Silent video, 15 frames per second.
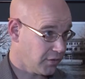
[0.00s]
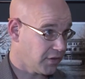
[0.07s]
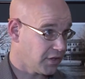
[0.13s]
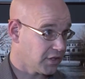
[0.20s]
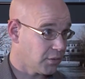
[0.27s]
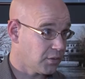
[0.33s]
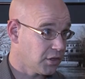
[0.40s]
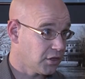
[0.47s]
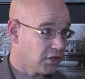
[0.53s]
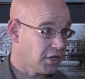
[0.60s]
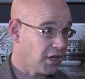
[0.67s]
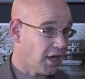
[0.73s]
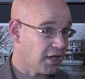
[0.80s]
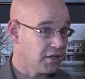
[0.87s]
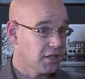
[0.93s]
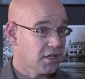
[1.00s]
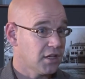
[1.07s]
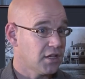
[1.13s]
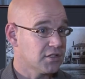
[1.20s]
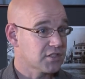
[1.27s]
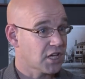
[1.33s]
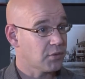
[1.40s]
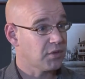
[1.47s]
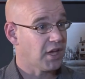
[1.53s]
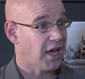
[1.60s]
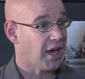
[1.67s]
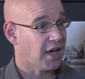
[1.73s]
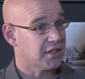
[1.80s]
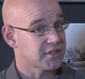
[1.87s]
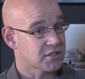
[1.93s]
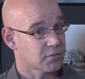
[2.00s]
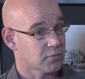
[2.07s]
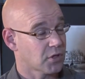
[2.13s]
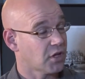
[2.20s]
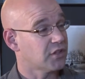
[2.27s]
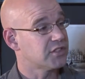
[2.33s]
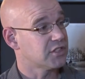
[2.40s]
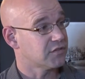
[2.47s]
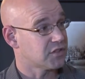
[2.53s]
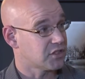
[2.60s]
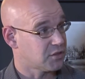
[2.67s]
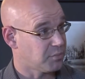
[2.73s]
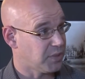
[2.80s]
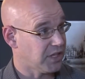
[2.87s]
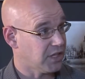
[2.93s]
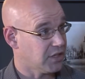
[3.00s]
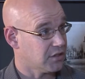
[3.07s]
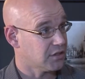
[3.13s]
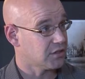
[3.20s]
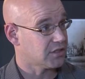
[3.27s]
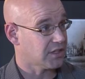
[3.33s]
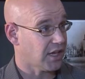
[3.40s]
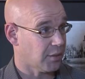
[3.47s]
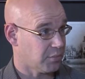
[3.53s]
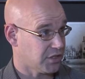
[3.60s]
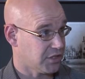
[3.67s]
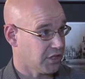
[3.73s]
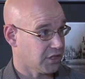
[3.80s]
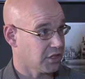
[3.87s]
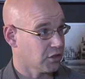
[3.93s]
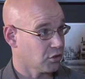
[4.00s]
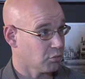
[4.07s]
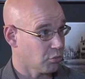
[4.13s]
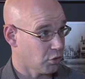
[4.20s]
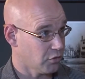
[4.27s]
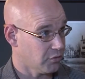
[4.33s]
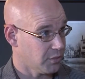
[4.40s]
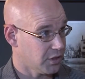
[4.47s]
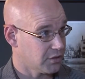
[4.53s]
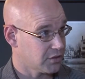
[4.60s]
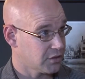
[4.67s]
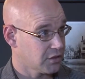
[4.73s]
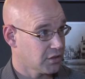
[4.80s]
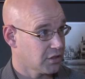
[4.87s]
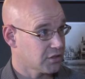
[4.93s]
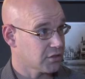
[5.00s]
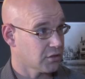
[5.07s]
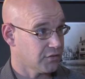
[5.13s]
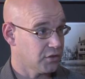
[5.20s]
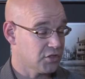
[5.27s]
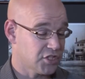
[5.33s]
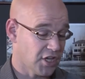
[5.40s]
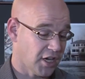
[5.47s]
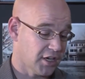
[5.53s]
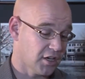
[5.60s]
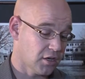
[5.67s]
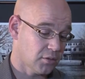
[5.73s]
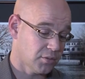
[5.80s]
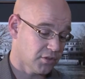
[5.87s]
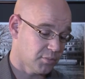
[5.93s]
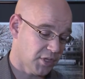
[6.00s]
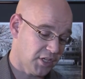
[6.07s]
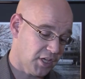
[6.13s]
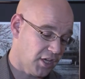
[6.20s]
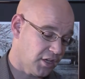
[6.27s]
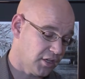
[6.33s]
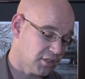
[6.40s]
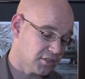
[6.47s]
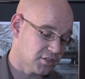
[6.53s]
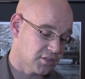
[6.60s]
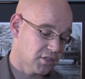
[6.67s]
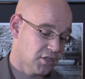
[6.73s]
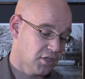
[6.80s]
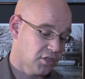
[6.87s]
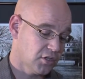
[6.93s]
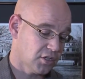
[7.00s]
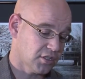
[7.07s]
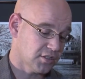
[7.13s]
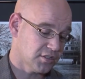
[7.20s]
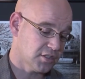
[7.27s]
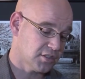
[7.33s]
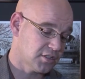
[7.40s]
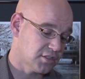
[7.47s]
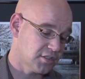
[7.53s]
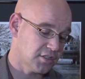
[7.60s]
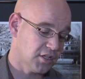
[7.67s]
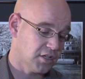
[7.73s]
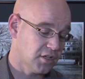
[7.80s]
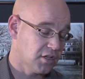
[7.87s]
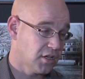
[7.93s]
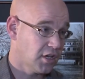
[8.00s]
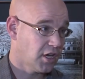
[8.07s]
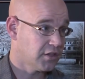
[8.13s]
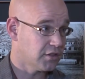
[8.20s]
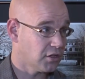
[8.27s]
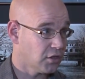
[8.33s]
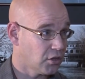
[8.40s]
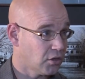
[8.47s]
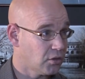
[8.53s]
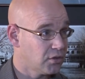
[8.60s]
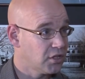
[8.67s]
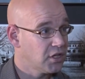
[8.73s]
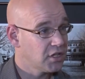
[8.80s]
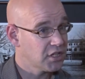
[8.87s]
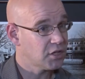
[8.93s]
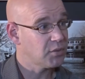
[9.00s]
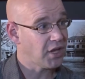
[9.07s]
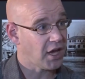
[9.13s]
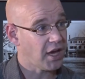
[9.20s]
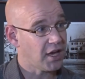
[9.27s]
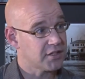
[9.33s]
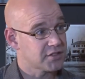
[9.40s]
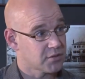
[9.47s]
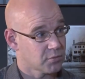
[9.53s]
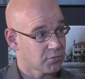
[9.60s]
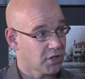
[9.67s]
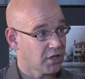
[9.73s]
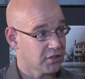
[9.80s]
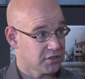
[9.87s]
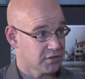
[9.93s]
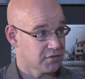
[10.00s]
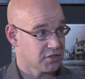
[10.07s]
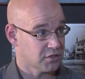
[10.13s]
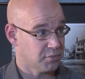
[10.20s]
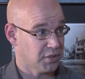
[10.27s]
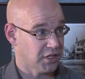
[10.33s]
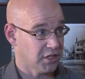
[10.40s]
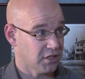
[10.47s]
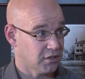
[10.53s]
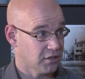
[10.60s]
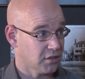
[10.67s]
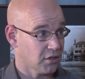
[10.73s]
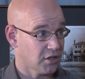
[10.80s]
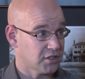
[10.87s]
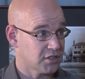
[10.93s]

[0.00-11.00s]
thing that we look at is, can we add some relative speed to that particular movement? So if you check out with mechanics, your consistency, and the load, can we add some relative speed? All right,